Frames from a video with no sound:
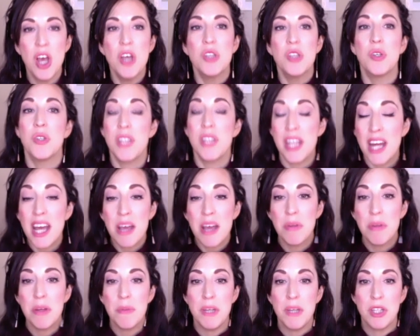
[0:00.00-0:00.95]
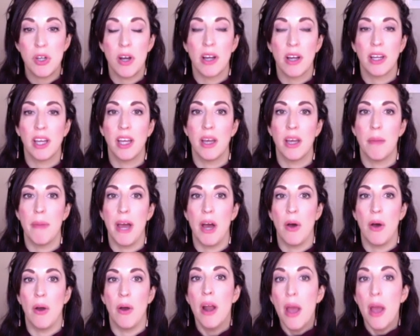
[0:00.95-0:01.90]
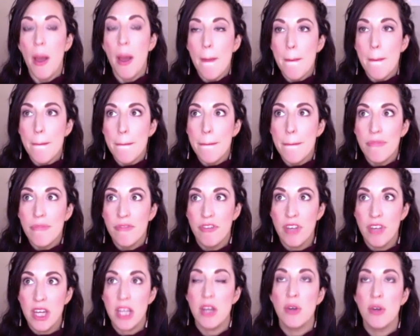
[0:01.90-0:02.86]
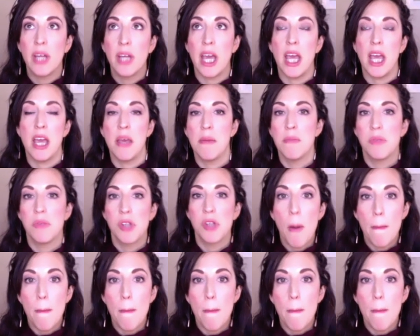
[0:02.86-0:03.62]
So today I'm going to be talking about video games,